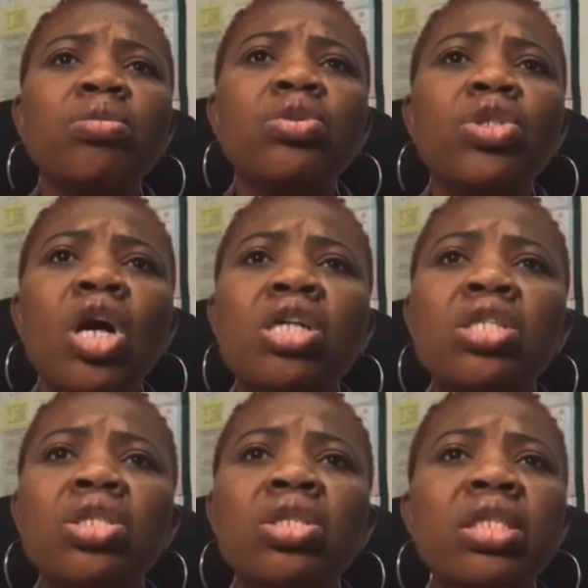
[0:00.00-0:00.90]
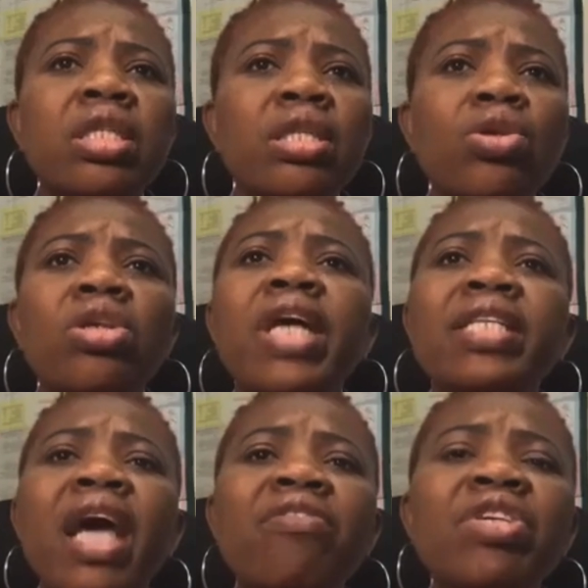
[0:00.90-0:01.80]
just know
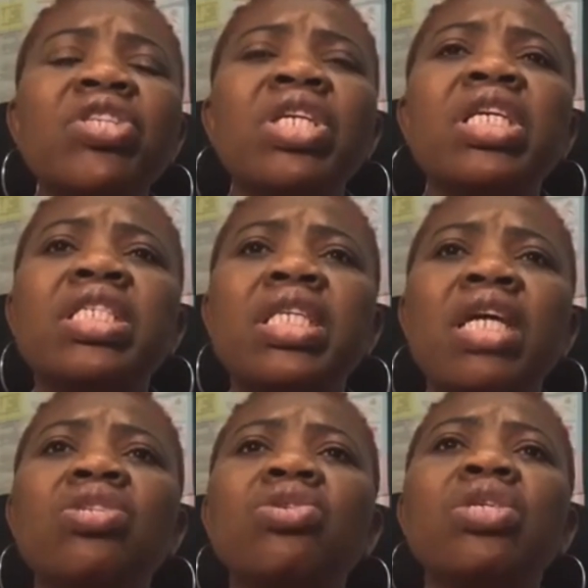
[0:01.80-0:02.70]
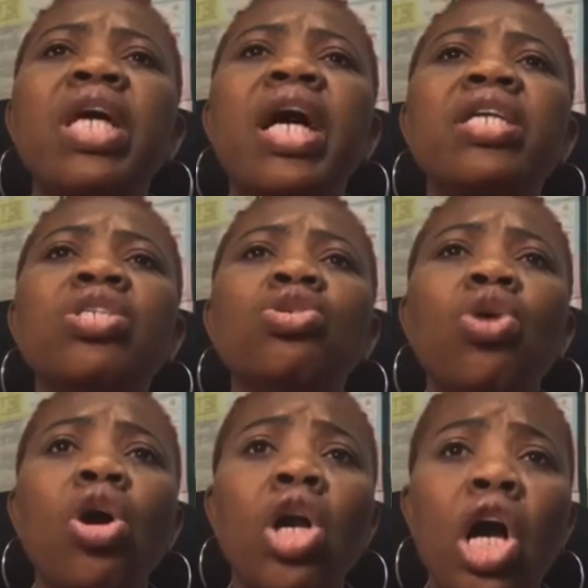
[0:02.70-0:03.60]
that everything is settled and
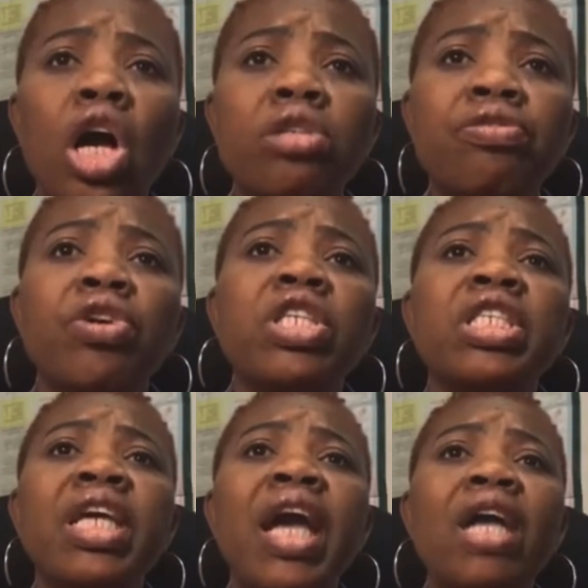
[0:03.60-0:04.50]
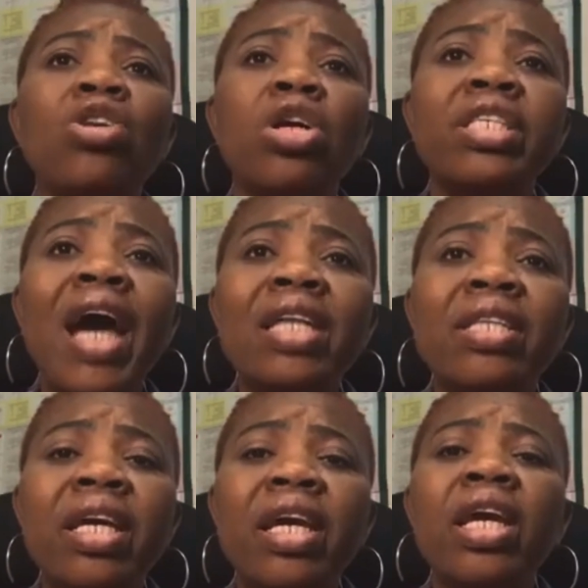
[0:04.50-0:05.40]
you're gone for the day, and on
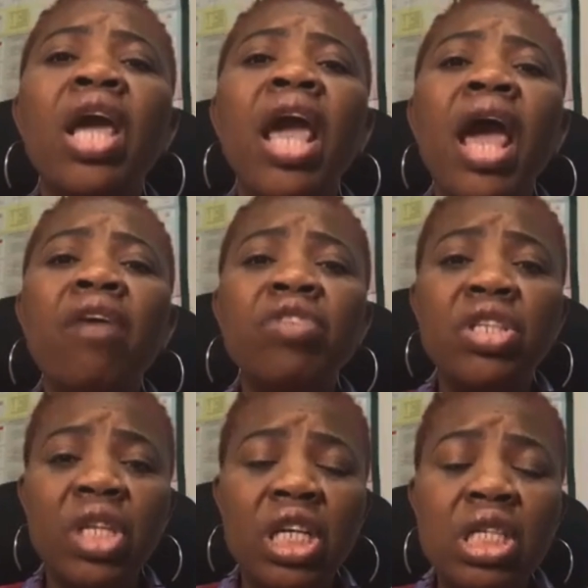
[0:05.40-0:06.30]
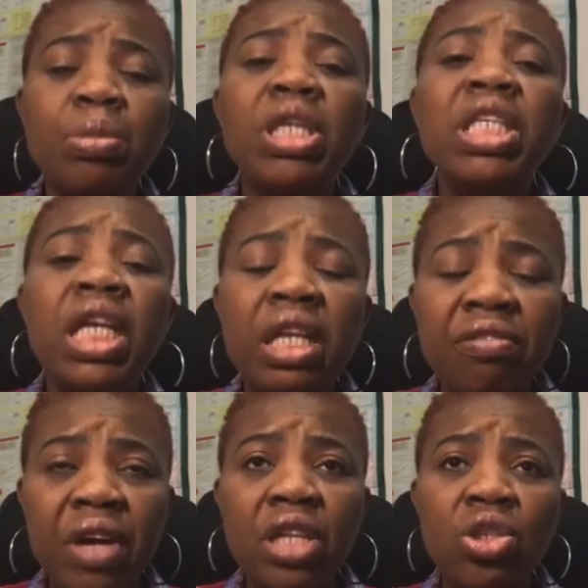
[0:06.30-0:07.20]
that day everything is being
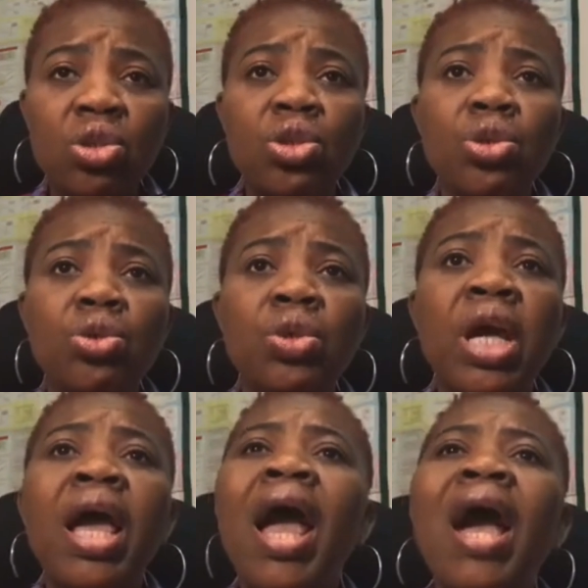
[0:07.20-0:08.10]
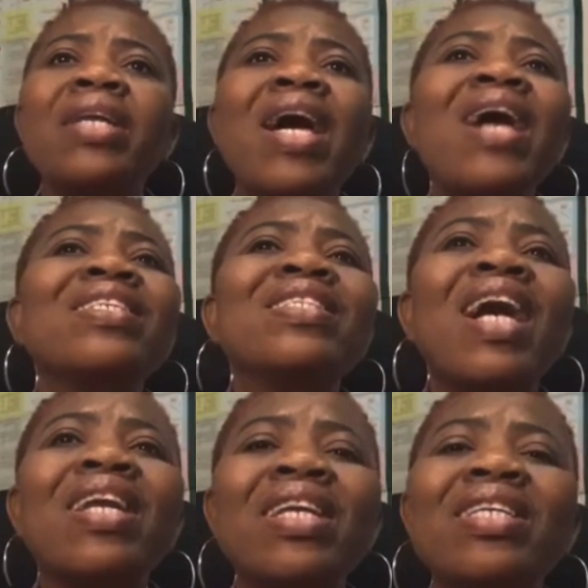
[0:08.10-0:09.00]
delivered to you. And
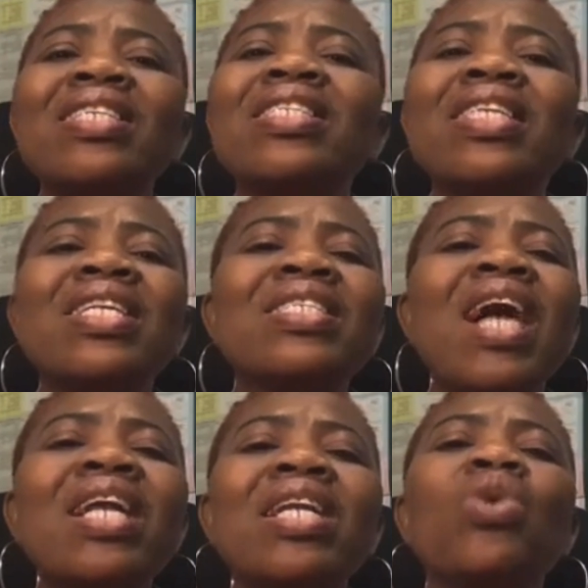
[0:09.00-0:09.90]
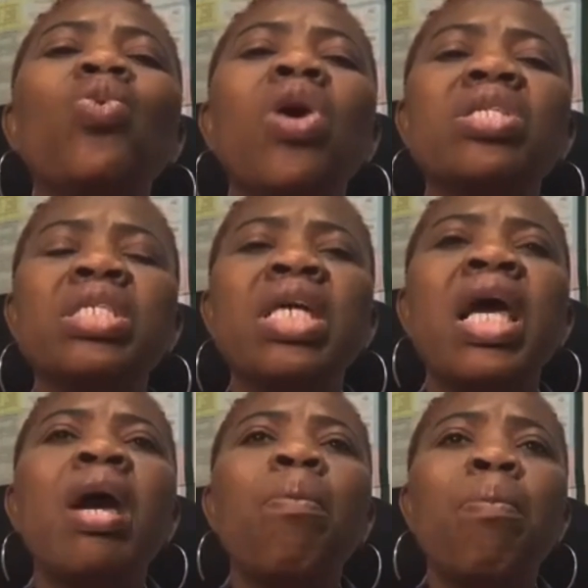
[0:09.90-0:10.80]
this is exactly what
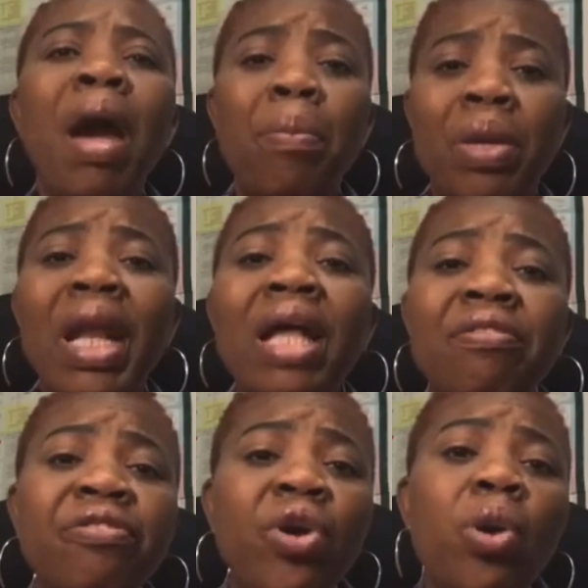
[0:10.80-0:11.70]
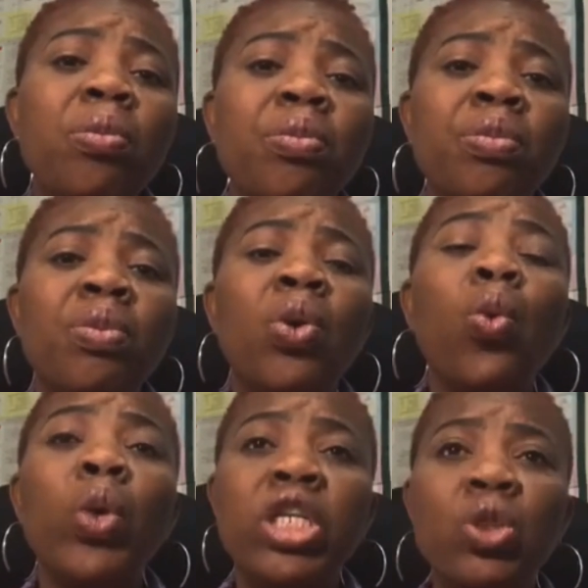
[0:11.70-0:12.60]
my platform
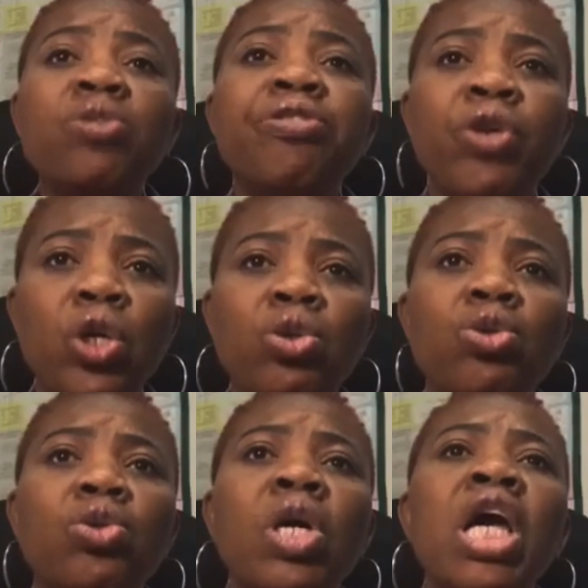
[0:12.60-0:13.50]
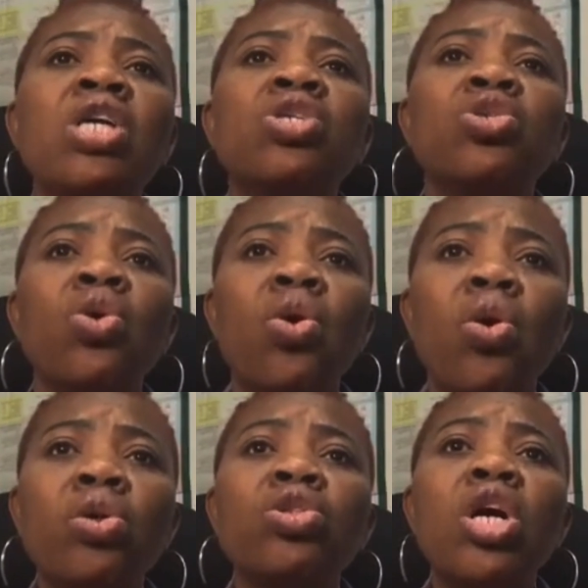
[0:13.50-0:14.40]
will do for you.
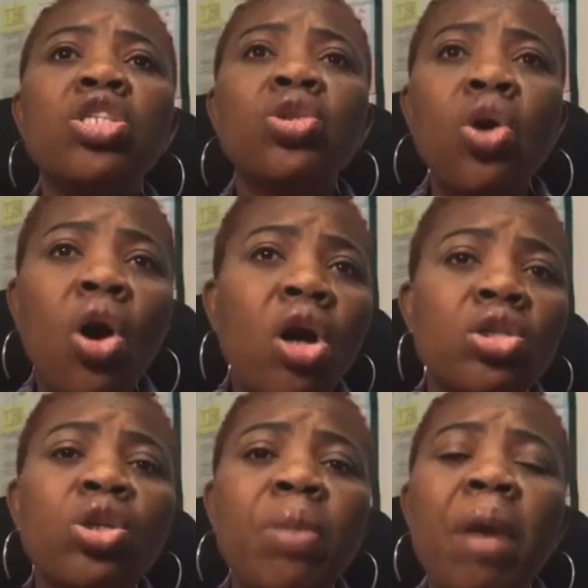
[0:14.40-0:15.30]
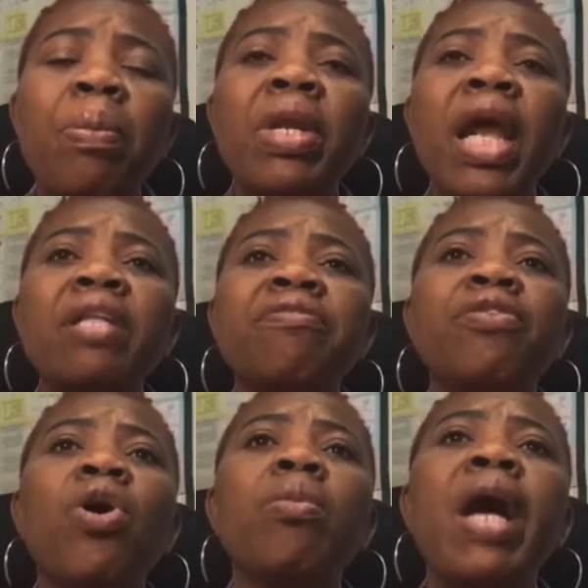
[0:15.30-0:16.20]
So just go onto my
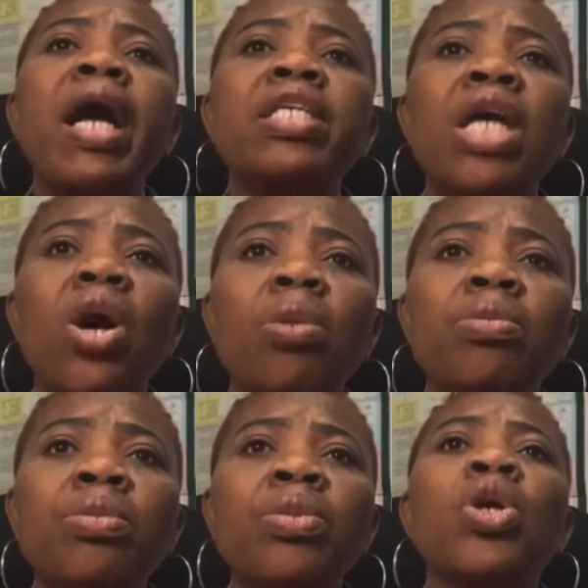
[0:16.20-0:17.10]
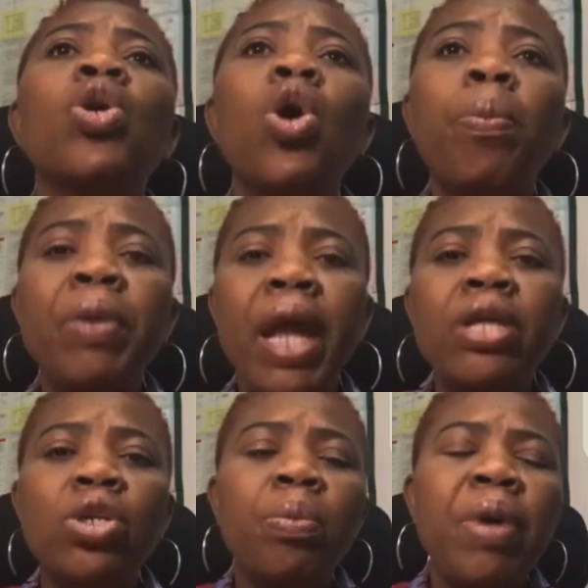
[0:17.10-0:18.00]
platform and go
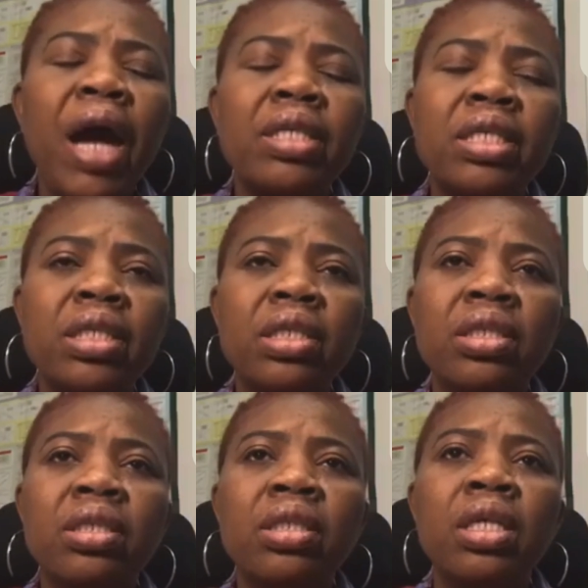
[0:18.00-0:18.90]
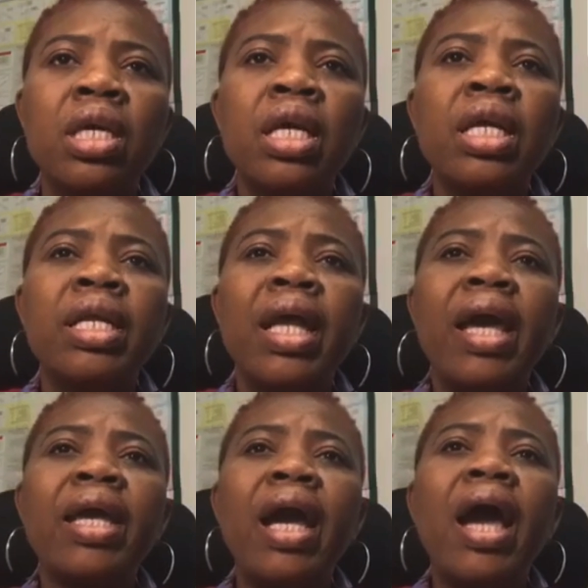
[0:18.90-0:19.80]
plan your party.
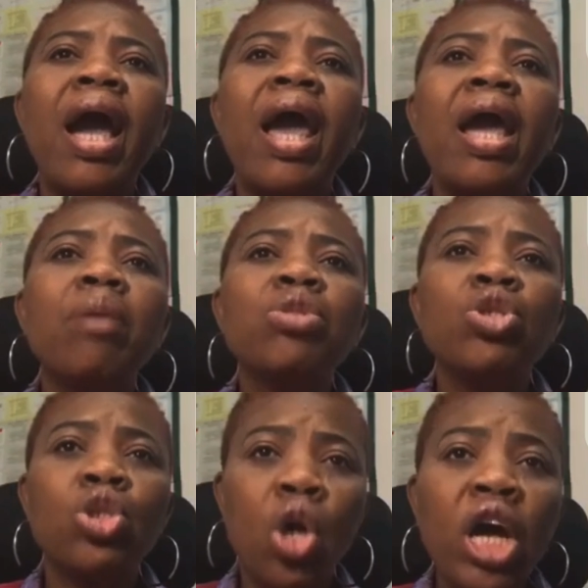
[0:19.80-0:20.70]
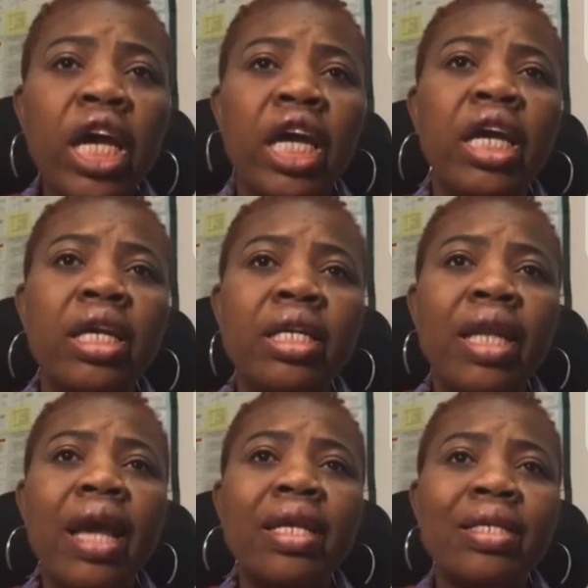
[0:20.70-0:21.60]
Like, I am talking,
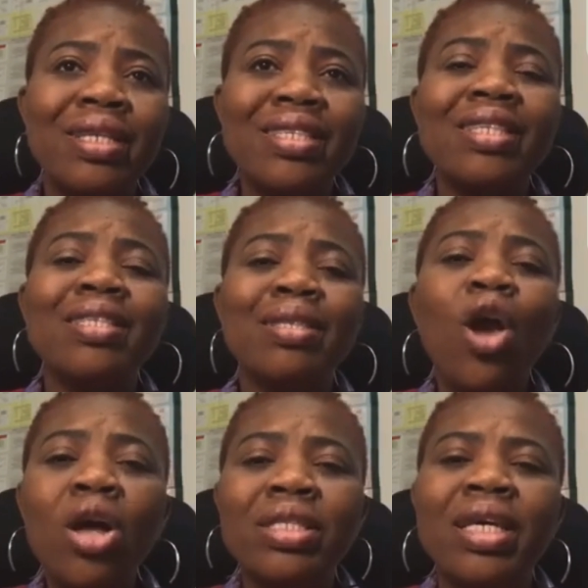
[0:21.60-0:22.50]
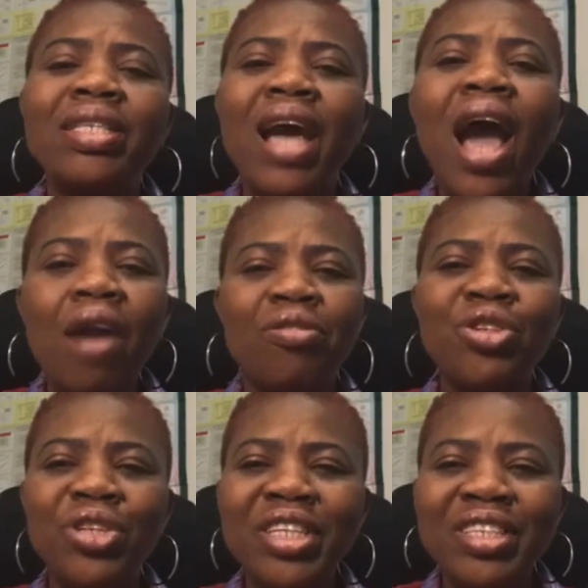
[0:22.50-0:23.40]
like, this is content I have
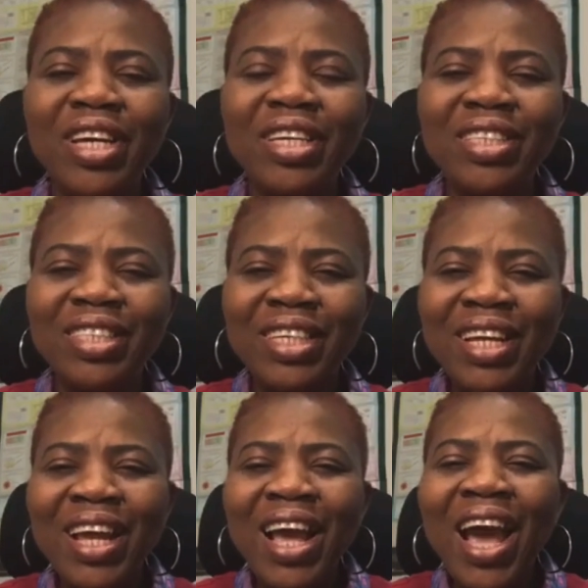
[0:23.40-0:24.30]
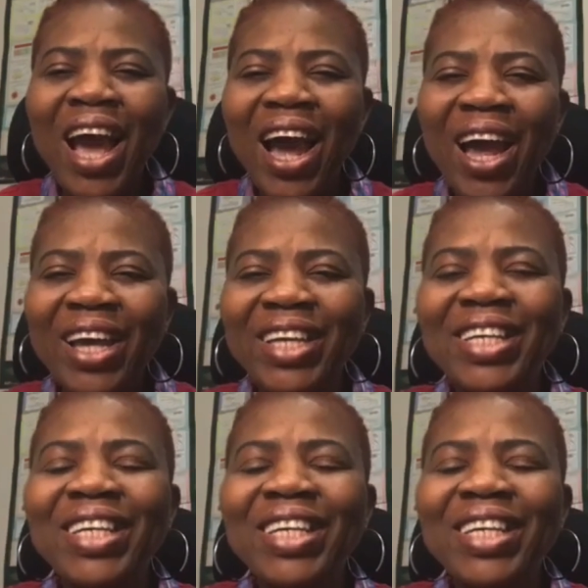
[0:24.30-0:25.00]
created. Hi,